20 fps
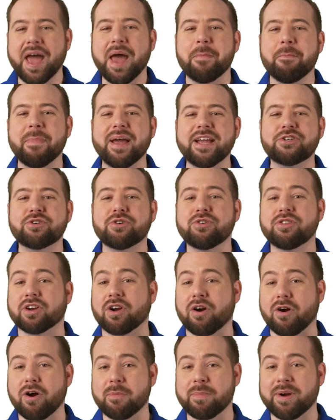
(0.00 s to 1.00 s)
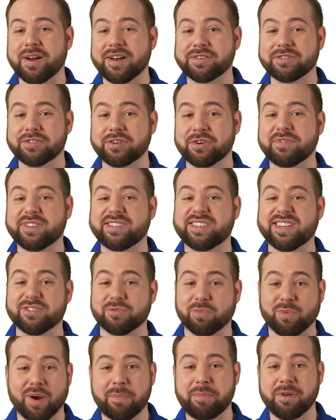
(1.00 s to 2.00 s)
Make sure the car buying service
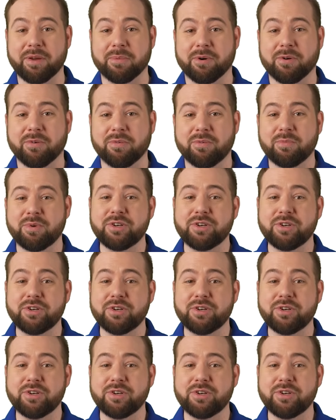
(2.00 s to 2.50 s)
is reputable,